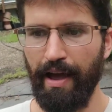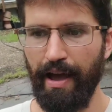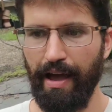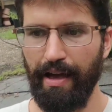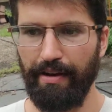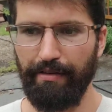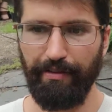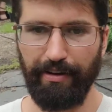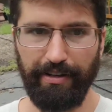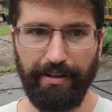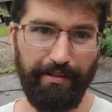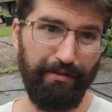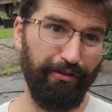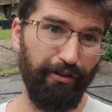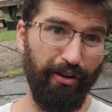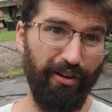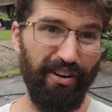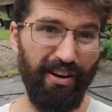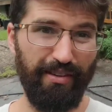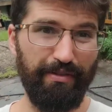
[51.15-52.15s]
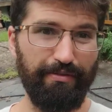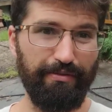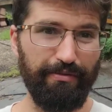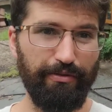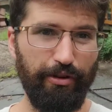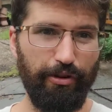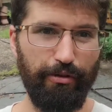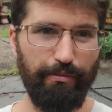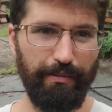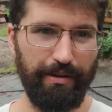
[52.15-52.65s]
And if I did fall, I'd
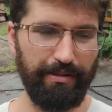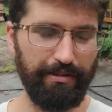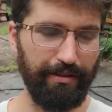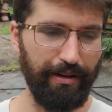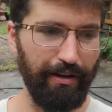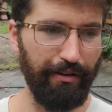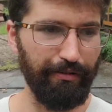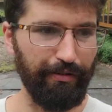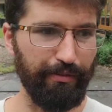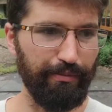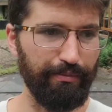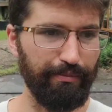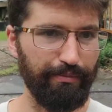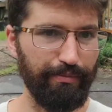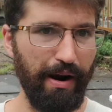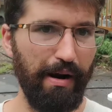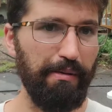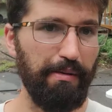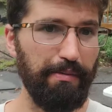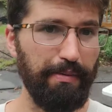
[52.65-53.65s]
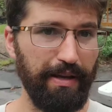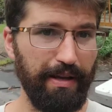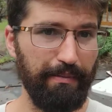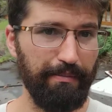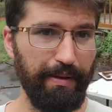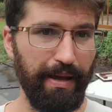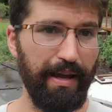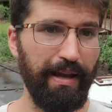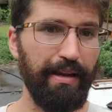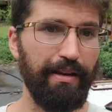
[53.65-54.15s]
hurt myself and probably be in
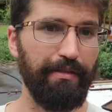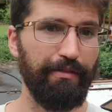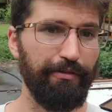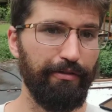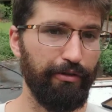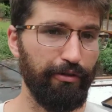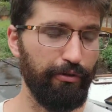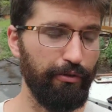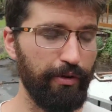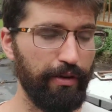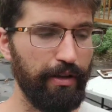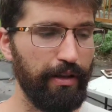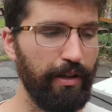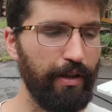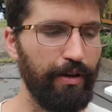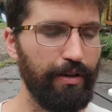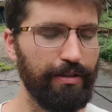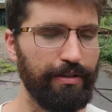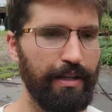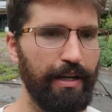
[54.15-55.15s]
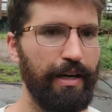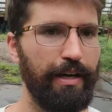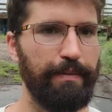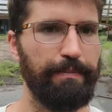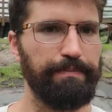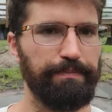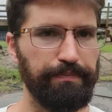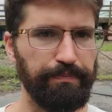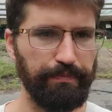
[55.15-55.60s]
pain for a really long time.